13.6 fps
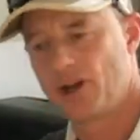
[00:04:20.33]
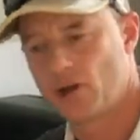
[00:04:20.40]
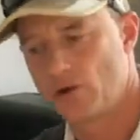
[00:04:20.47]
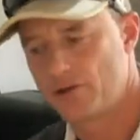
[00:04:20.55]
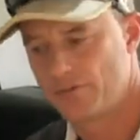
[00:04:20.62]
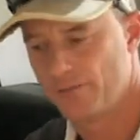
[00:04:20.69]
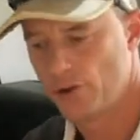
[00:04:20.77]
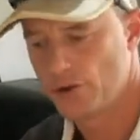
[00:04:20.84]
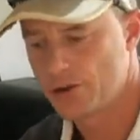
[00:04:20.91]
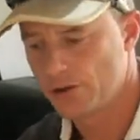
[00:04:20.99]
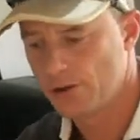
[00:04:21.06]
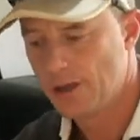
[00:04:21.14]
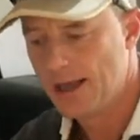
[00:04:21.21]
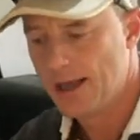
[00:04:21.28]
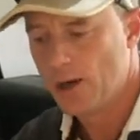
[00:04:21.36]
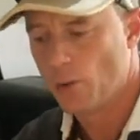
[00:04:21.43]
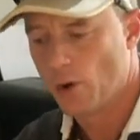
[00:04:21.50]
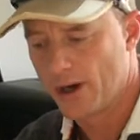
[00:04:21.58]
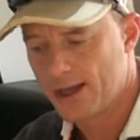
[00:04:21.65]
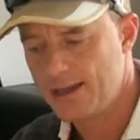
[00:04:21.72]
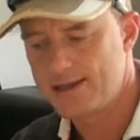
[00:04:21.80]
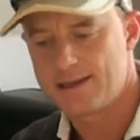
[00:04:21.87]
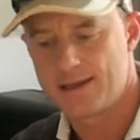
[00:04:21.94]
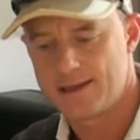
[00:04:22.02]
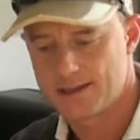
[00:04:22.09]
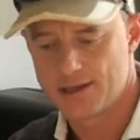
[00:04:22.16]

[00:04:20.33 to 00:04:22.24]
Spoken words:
bit controversial. What he says